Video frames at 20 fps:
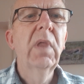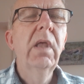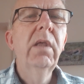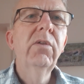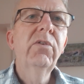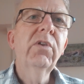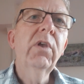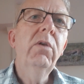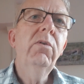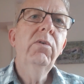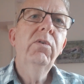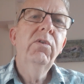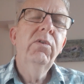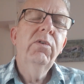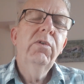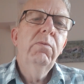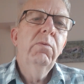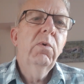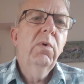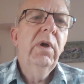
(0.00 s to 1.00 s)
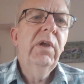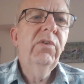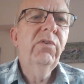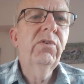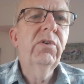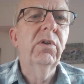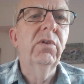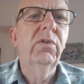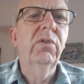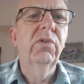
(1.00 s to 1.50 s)
So, some
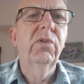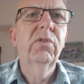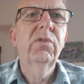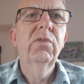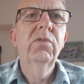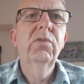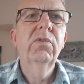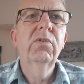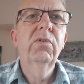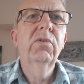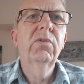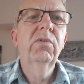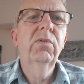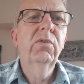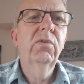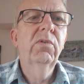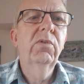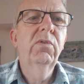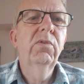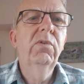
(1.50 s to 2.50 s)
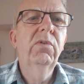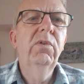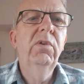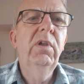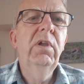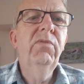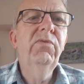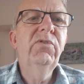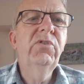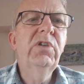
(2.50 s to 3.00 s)
questions.
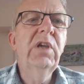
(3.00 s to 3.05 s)
If